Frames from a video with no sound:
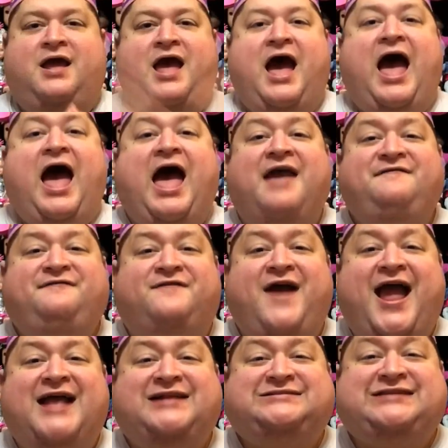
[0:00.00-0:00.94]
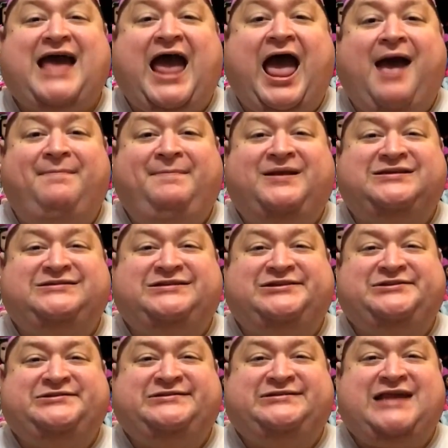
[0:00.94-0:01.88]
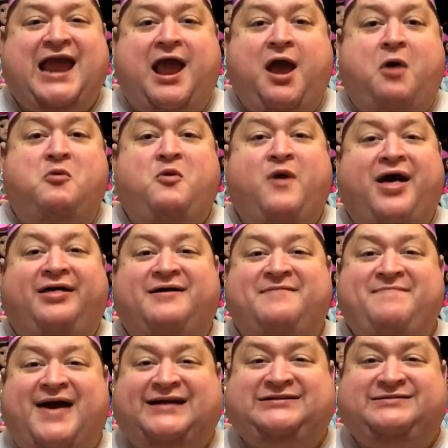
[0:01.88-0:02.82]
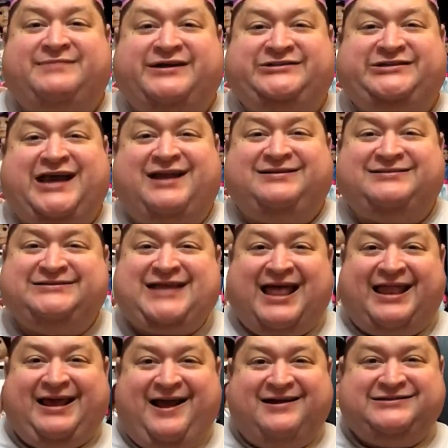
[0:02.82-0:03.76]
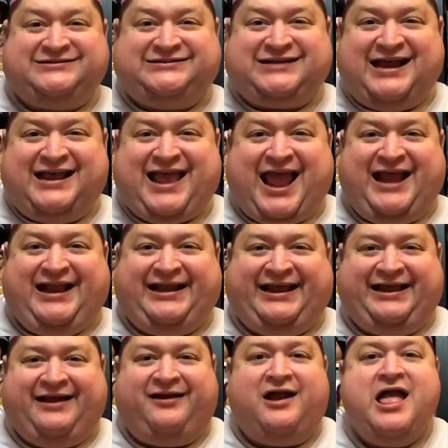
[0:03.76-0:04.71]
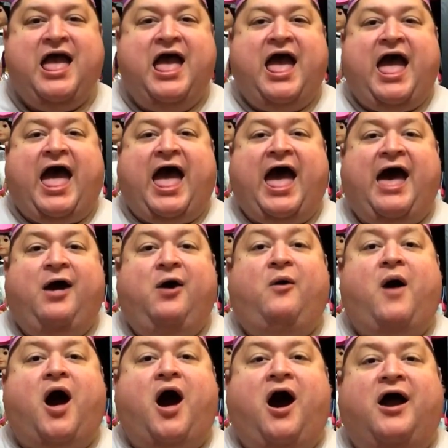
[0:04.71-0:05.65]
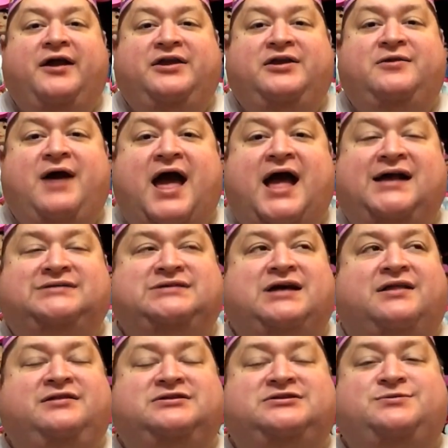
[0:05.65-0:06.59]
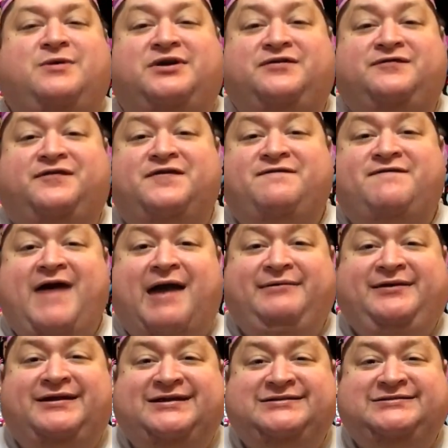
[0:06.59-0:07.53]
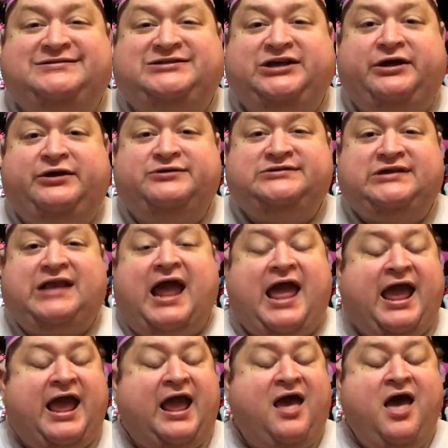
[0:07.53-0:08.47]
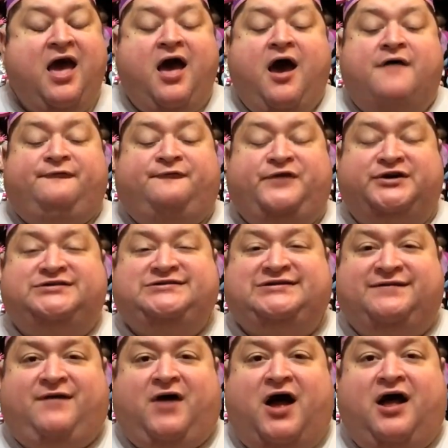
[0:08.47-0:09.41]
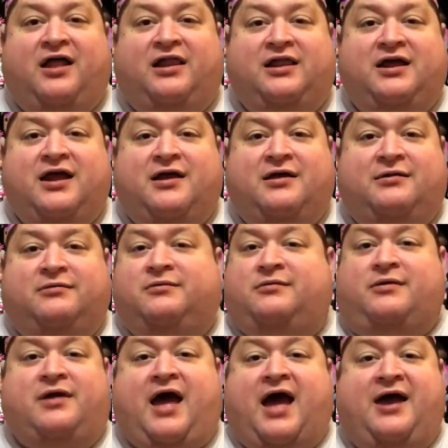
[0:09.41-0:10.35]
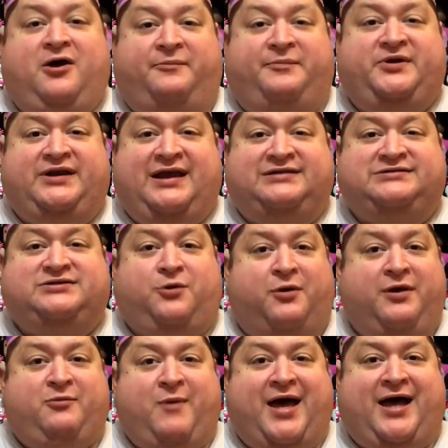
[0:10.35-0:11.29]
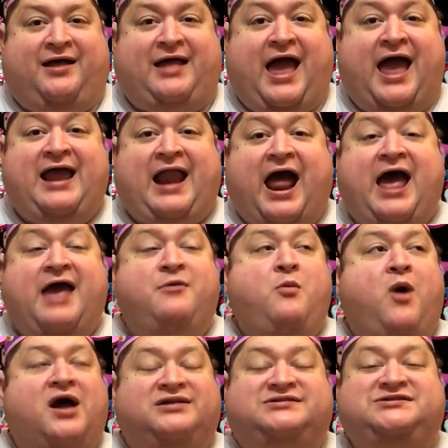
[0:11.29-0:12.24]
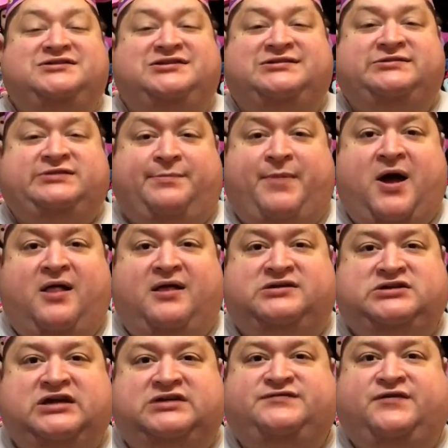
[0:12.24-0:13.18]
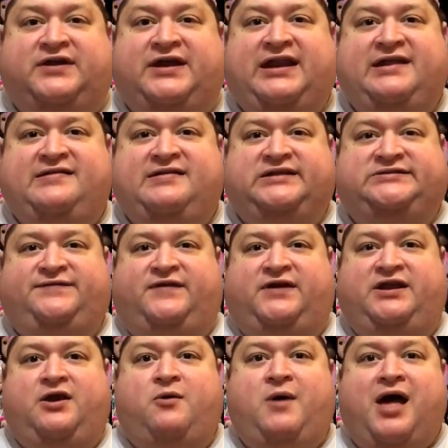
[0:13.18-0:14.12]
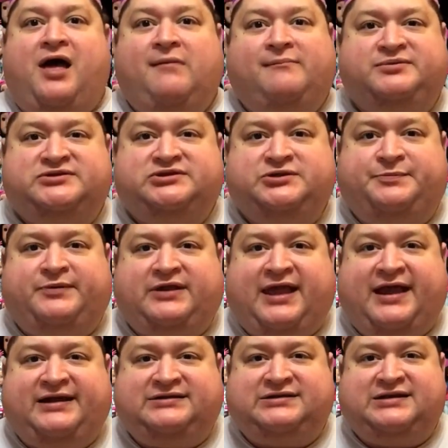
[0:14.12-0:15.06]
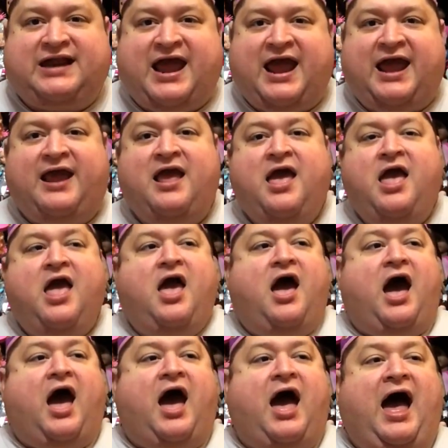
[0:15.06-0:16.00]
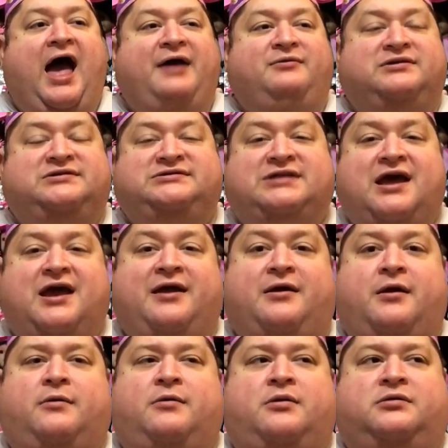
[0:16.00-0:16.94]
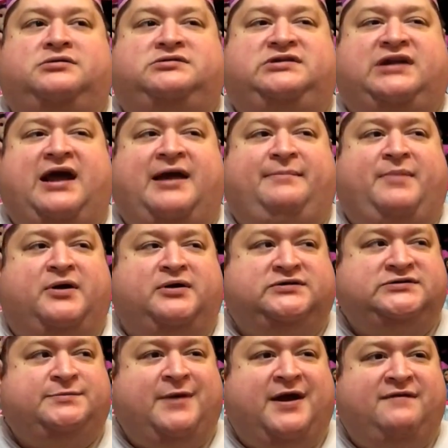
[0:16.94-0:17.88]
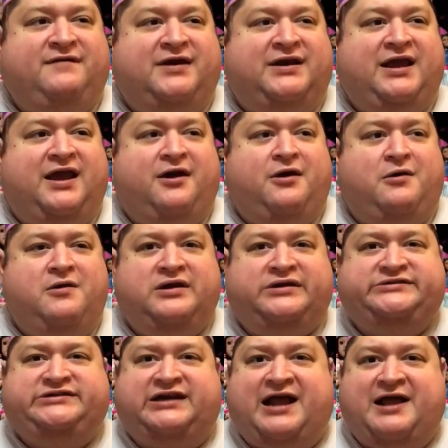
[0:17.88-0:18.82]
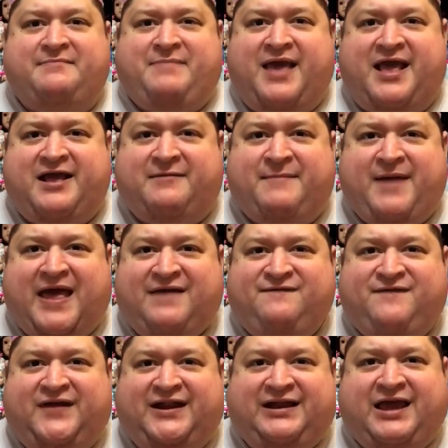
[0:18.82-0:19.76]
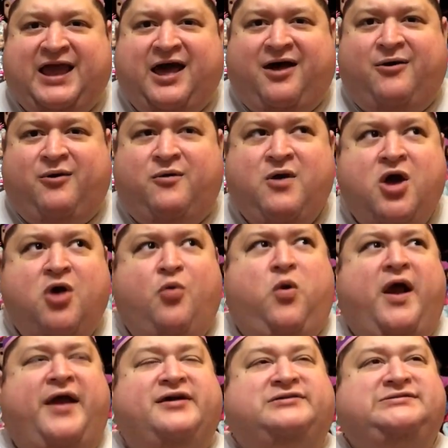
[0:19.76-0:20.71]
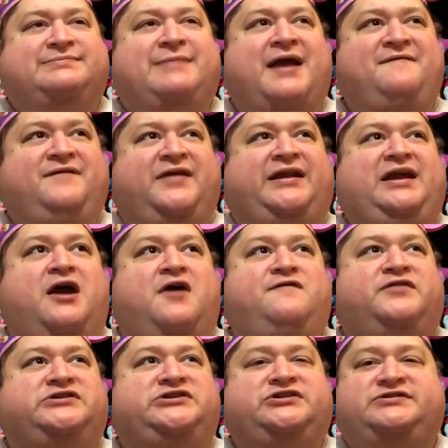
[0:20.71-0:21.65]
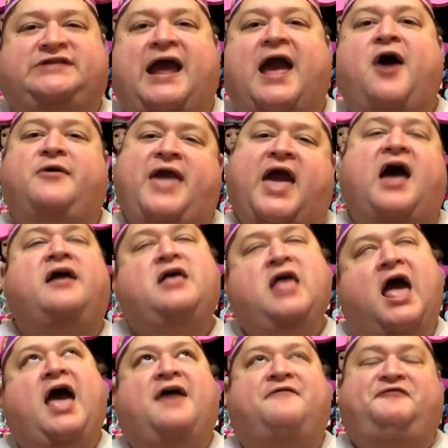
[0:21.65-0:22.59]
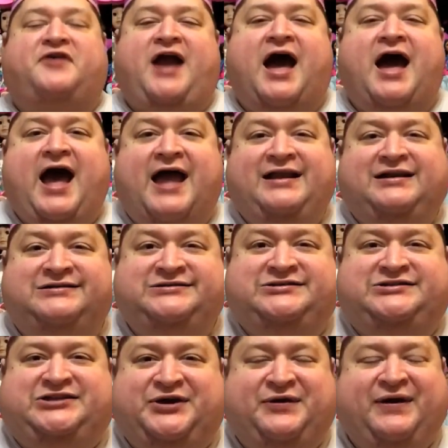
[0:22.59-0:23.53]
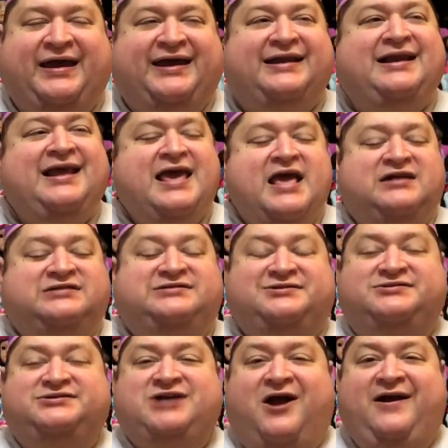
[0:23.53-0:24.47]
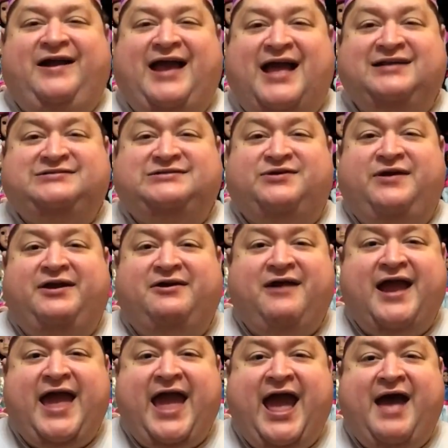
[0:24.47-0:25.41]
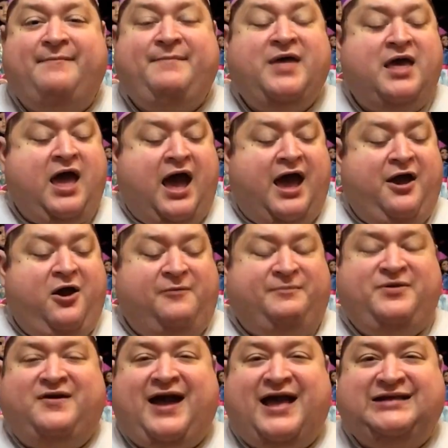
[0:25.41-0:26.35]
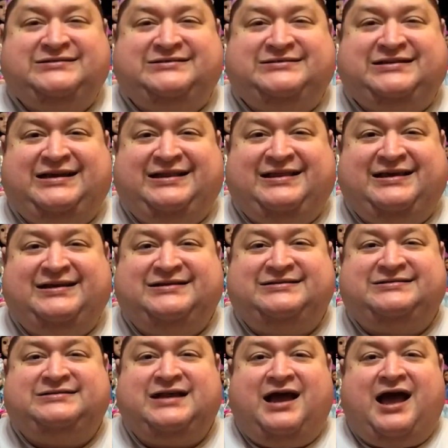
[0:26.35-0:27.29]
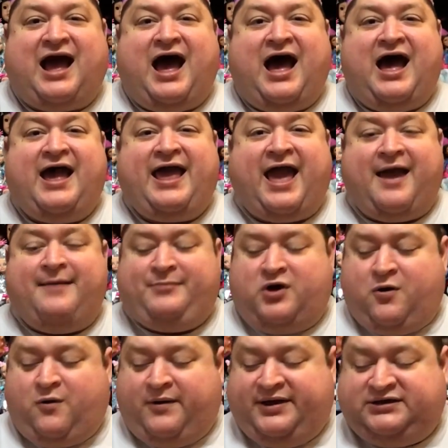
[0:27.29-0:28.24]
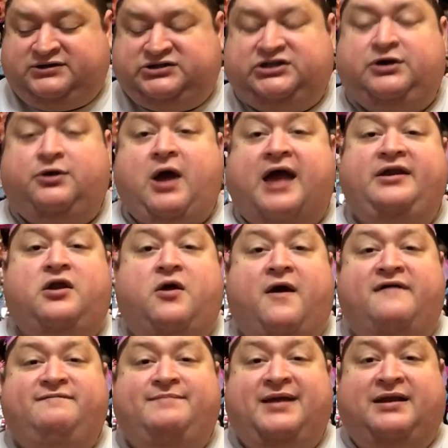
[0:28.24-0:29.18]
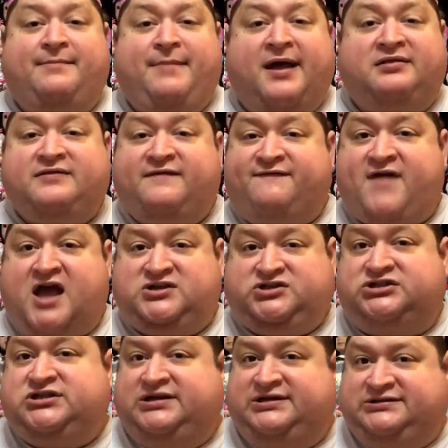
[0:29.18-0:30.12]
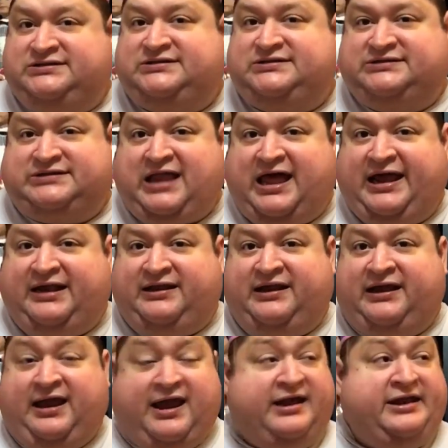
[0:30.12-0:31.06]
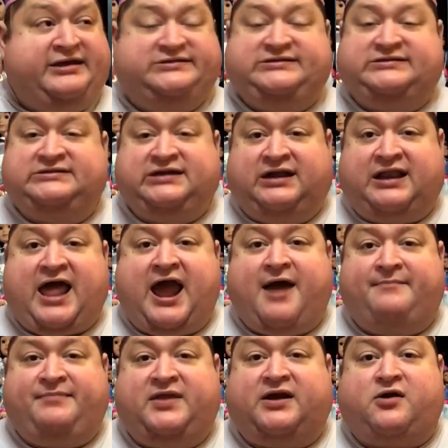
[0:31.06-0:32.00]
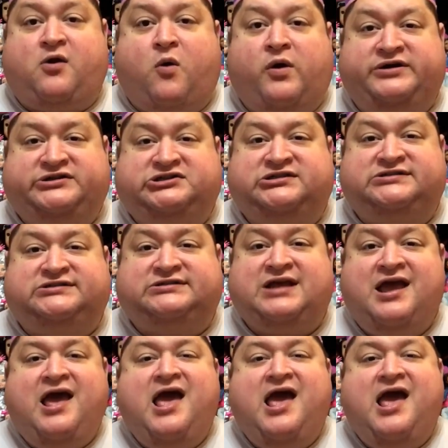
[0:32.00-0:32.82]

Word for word: Hi friends, happy Tuesday. Welcome back to my channel. Sally Hearts Jack 80 here. How are you guys on this wonderful, fabulous Tuesday? First of all, I hope your day is going well, and I want to just apologize for getting this video up super late today. I was like, did I post my video? Did I make my video? Where's my video for Tuesday? Oh yeah, I forgot. I didn't do it. So sorry guys. So here I am. I hope you guys see this. I am going to, I know I've been about the fashionistas lately and I still am. They're gorgeous.